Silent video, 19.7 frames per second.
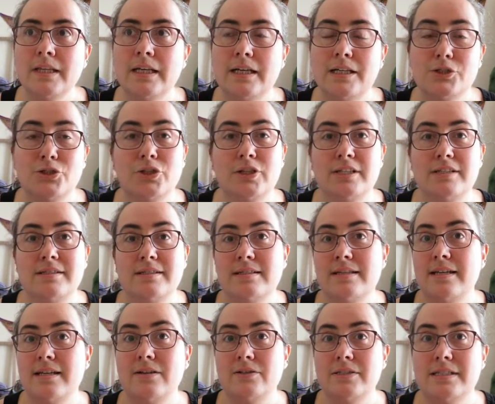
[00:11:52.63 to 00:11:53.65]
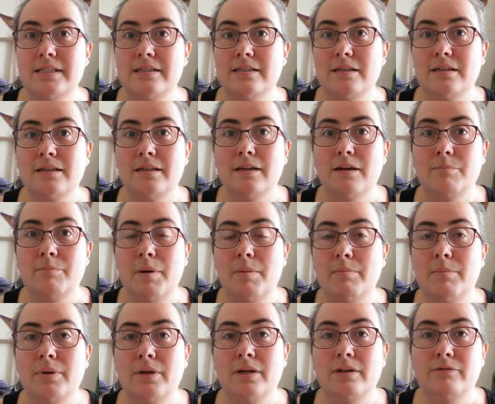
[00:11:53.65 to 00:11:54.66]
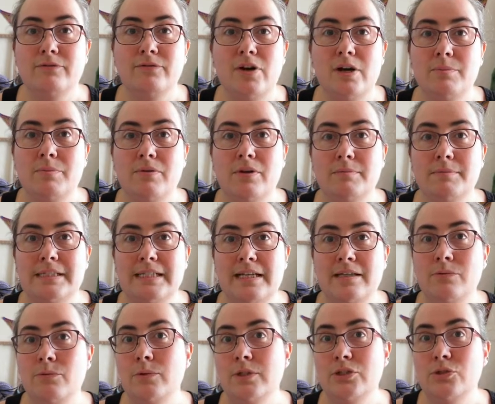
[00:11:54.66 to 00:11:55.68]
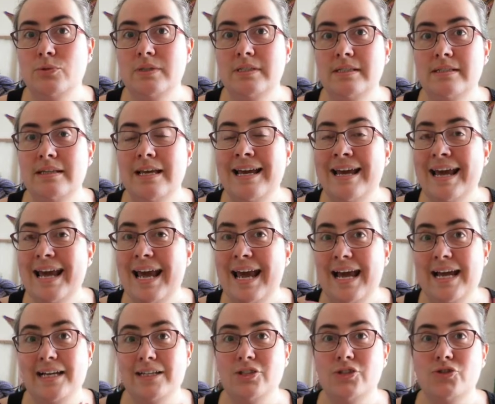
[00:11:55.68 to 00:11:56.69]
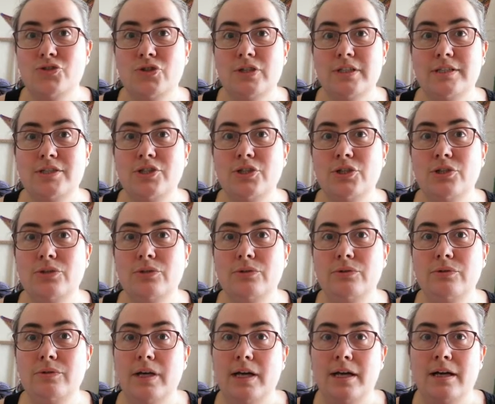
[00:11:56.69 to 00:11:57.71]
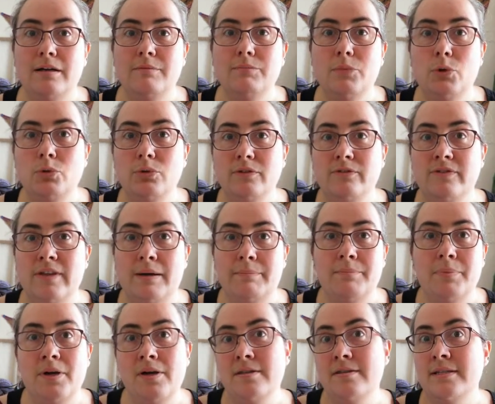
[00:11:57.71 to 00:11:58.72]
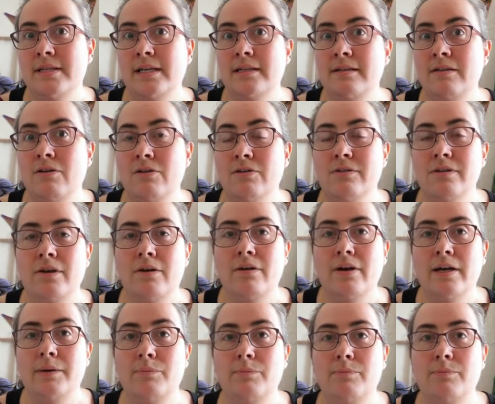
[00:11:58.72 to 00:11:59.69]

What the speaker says: As you can see, I did a bumper Fibre update, which was extra to all of that birthday yarn that I